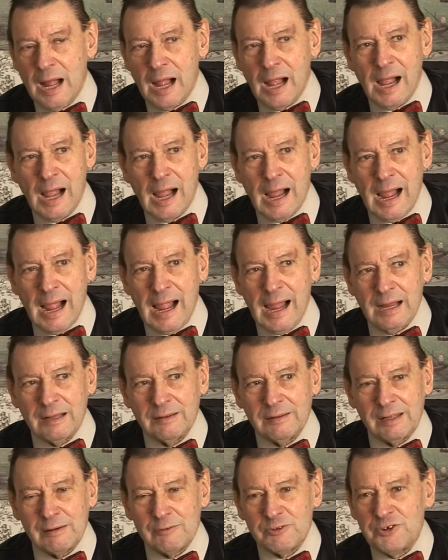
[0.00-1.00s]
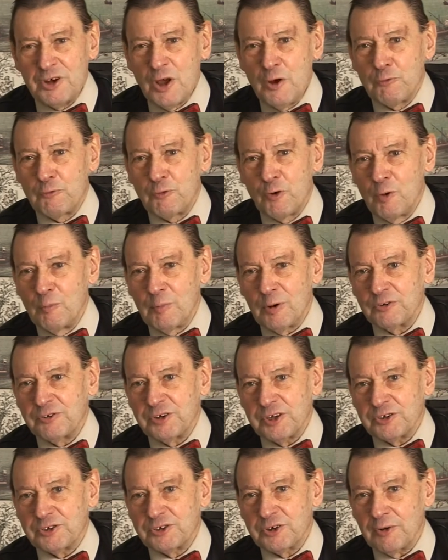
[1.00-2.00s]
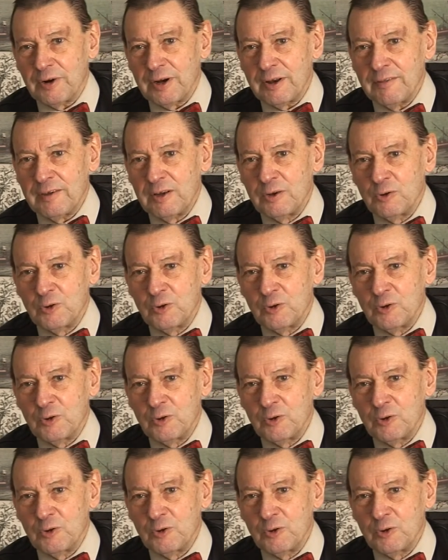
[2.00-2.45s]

Uh, and there was no formal teaching or anything.